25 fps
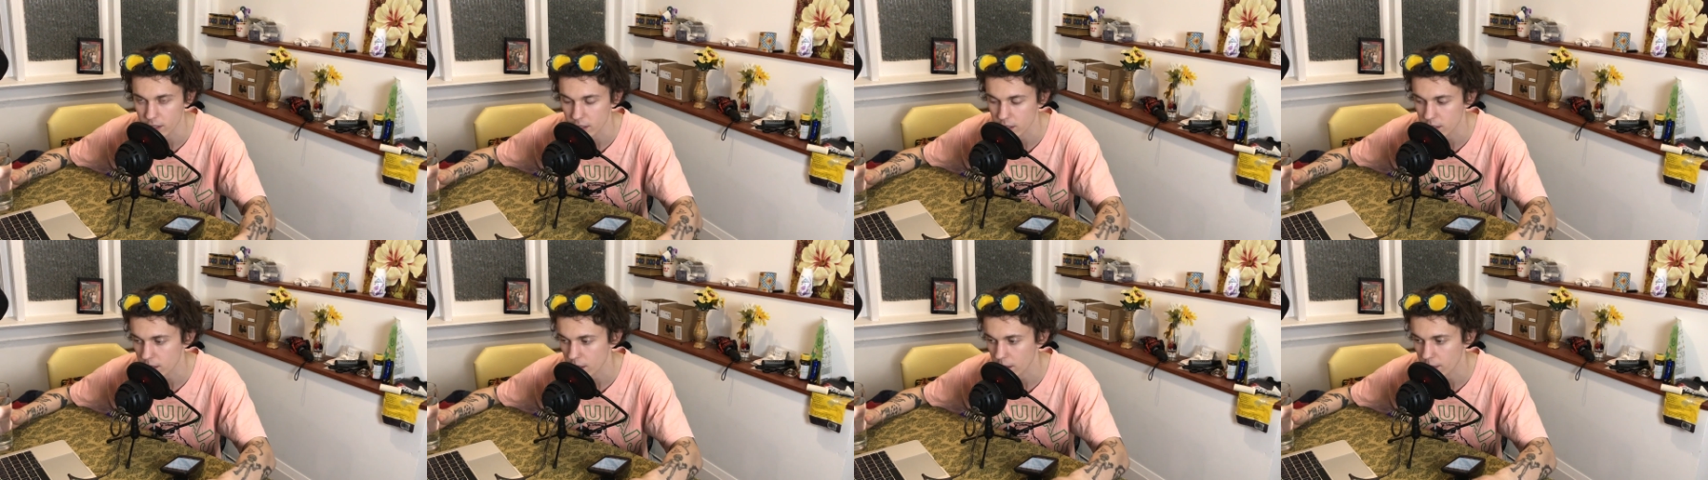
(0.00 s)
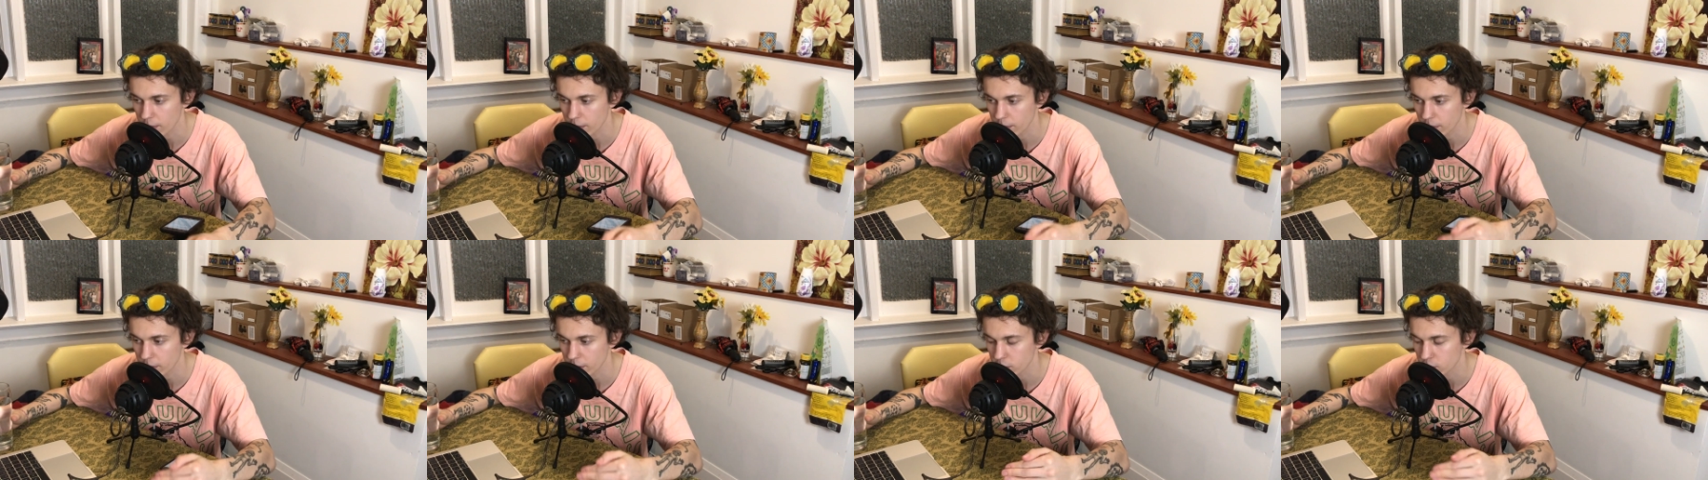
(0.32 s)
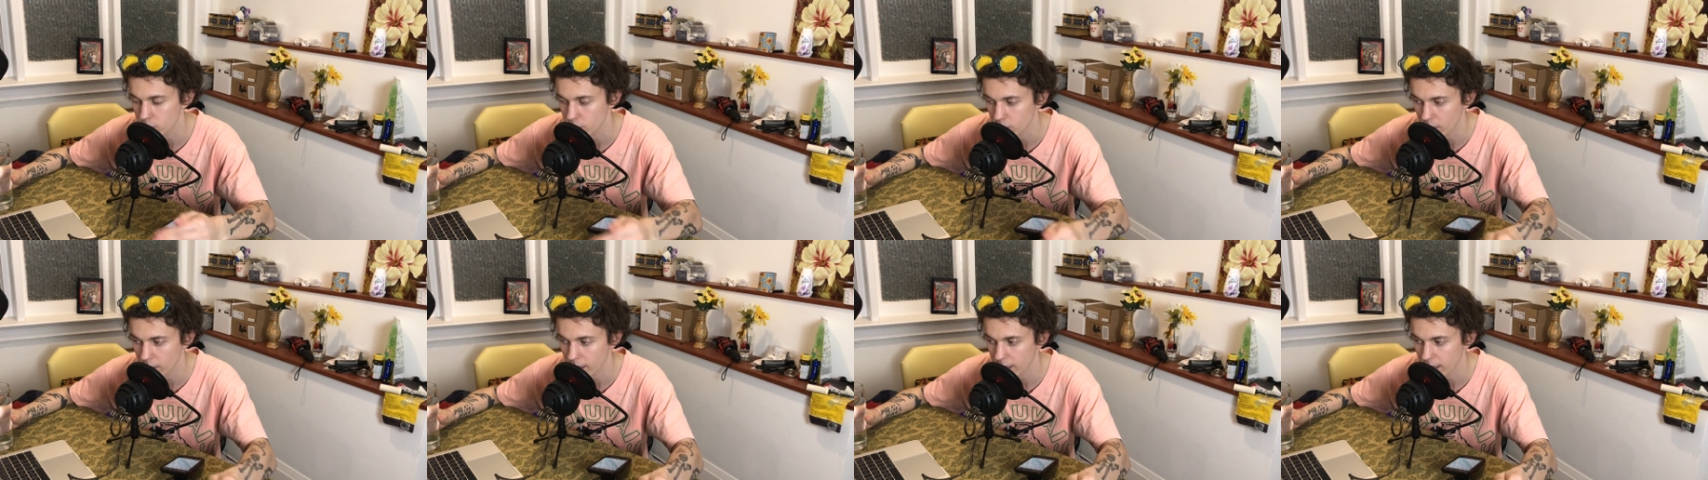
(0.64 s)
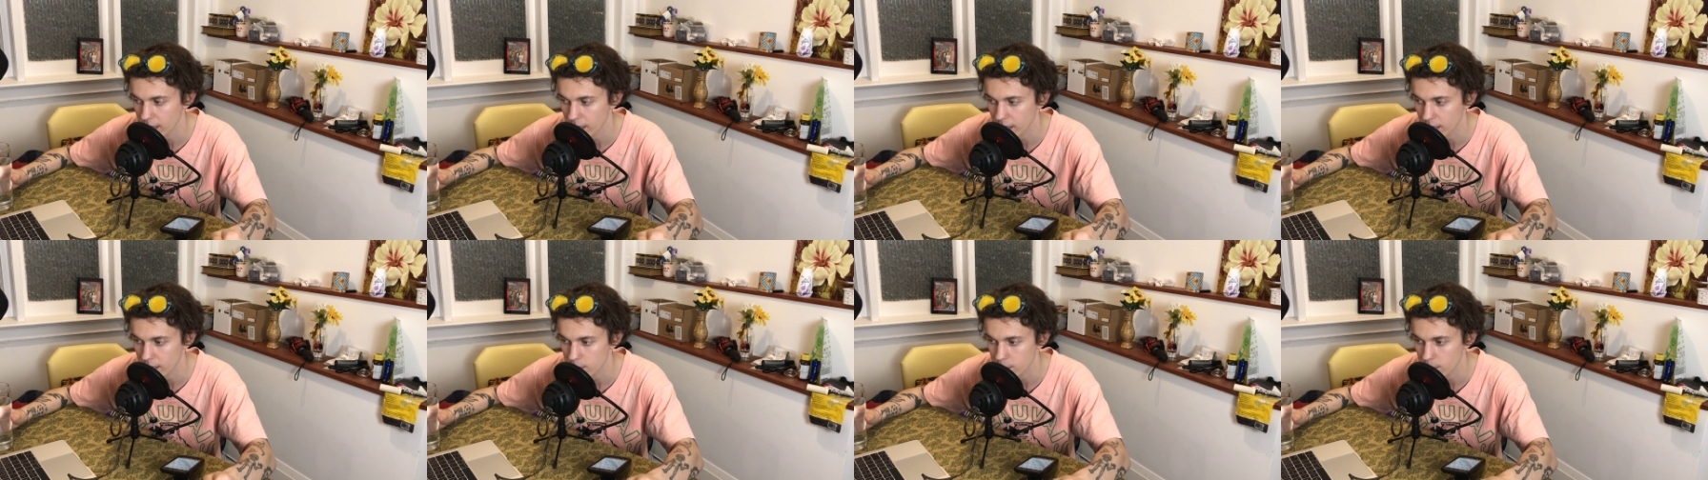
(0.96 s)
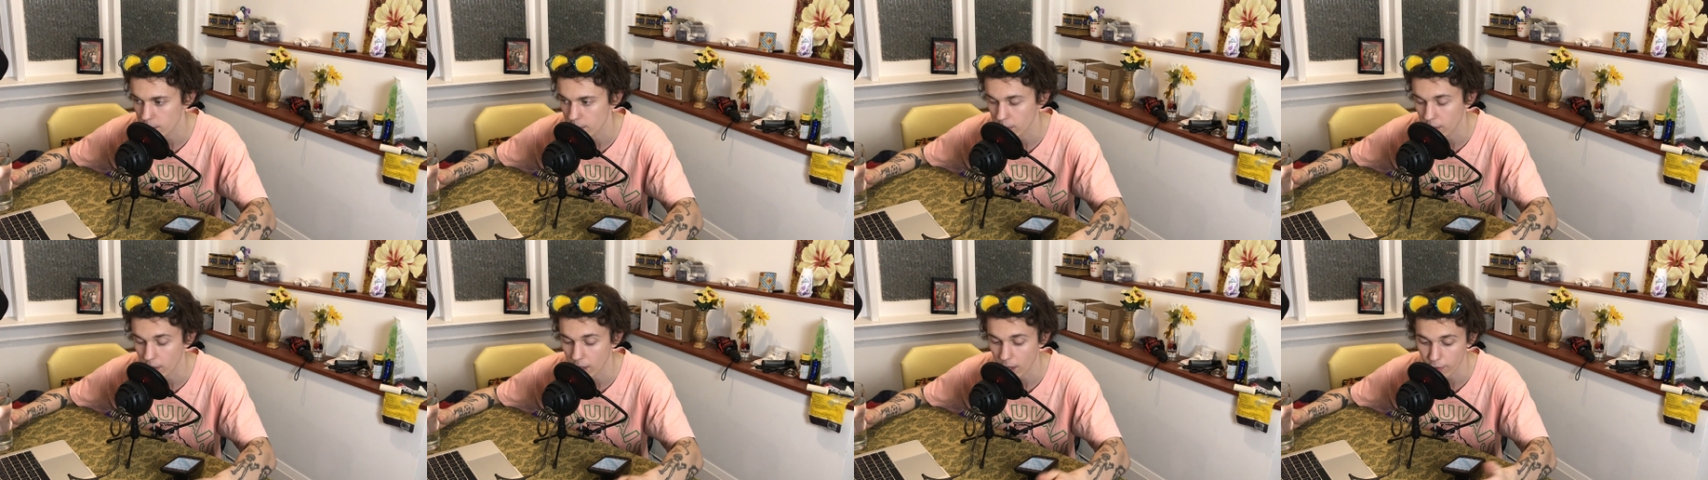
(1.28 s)
because it's all probably drunk idiots,
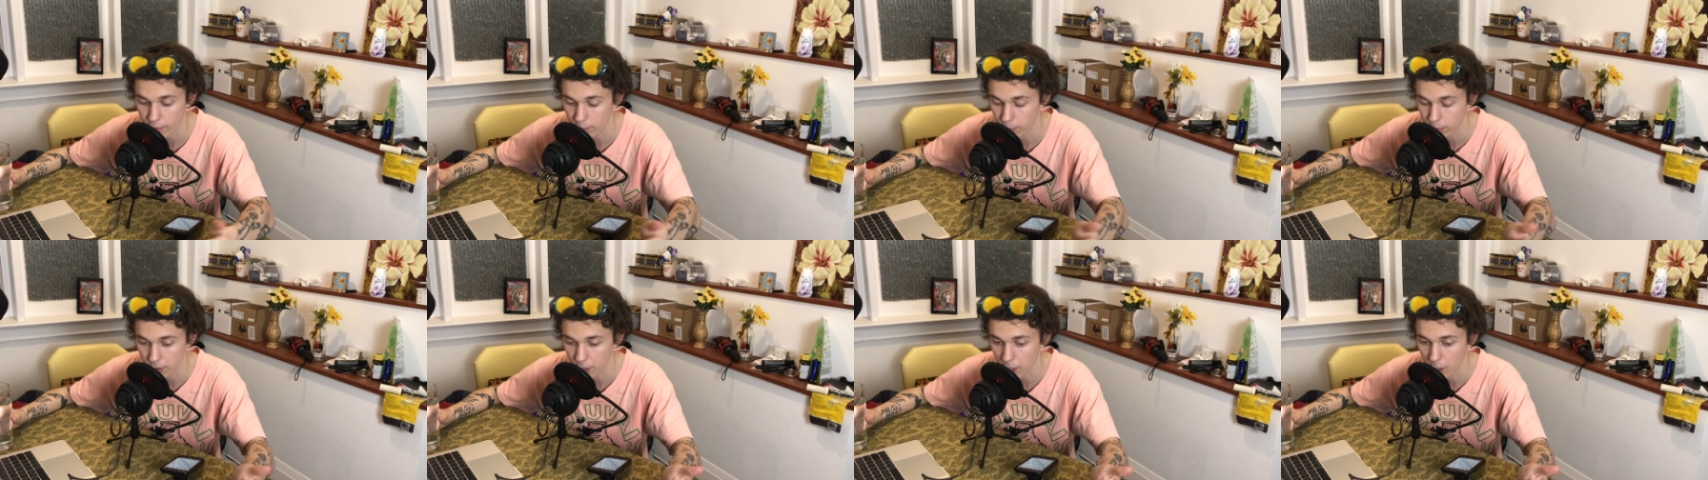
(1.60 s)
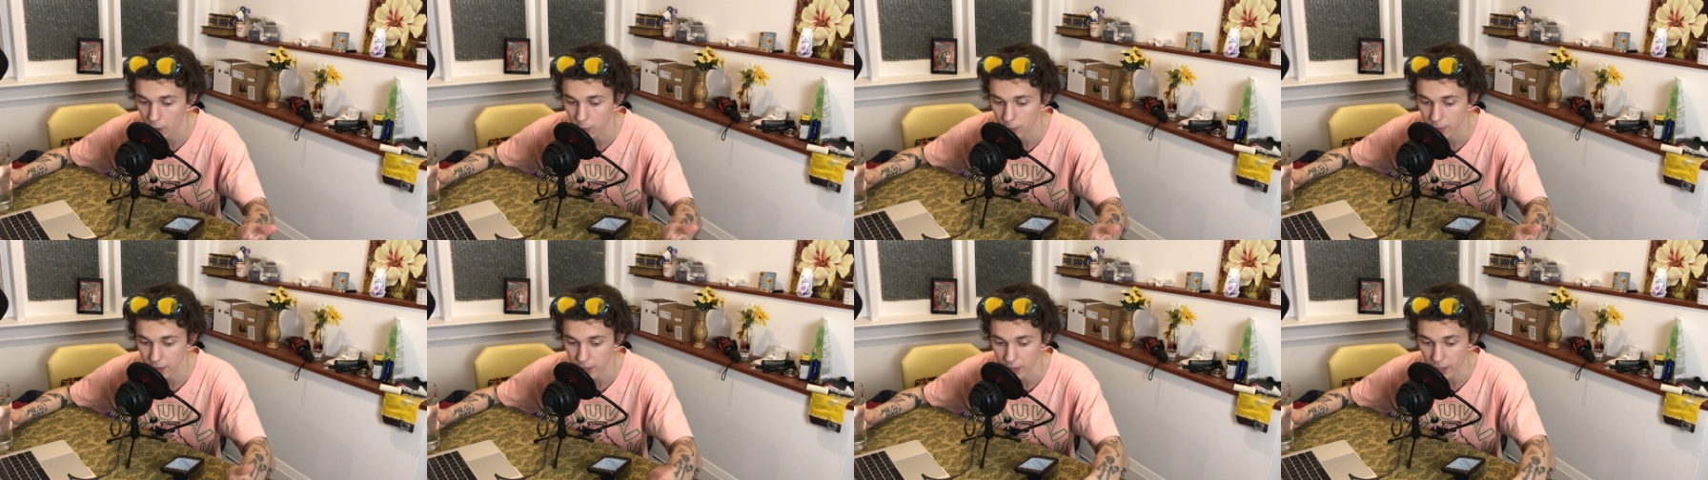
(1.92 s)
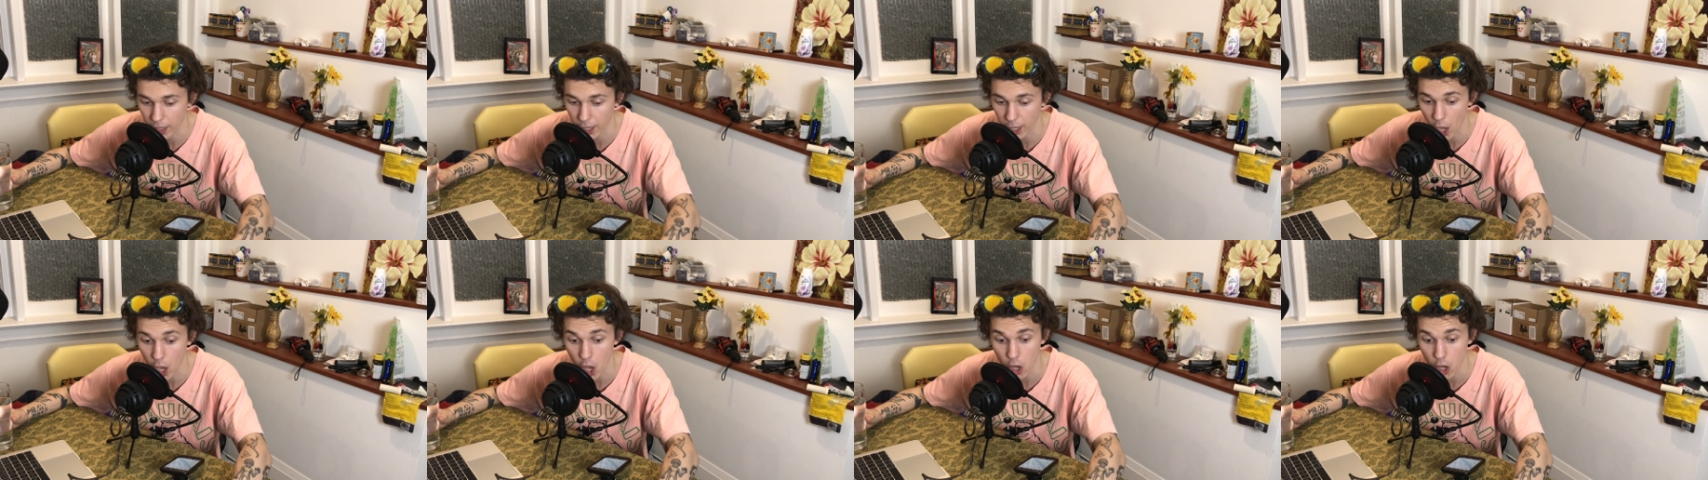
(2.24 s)
people off blow being like,